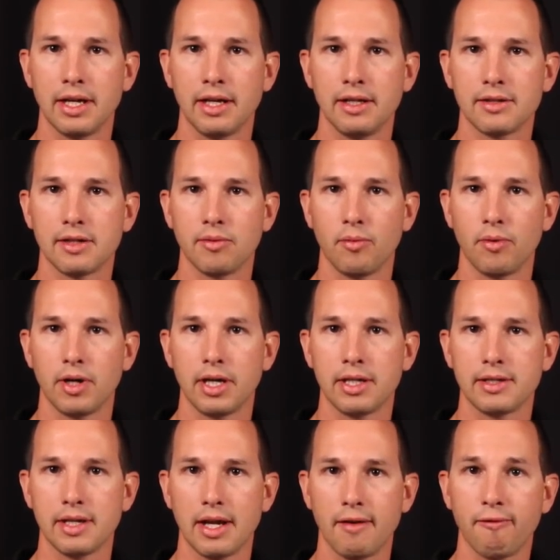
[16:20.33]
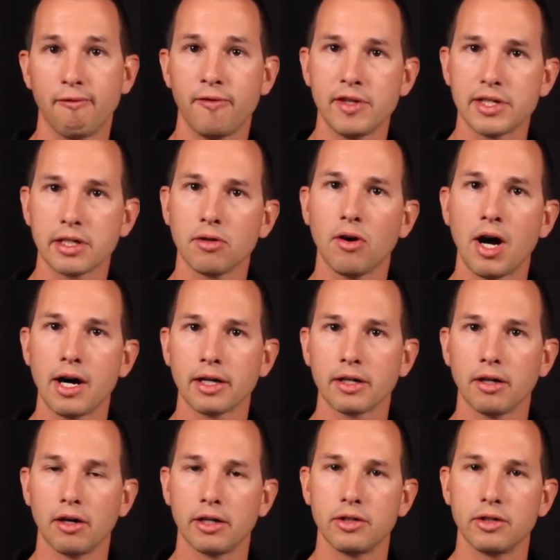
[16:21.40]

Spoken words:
and is it a physical hunger?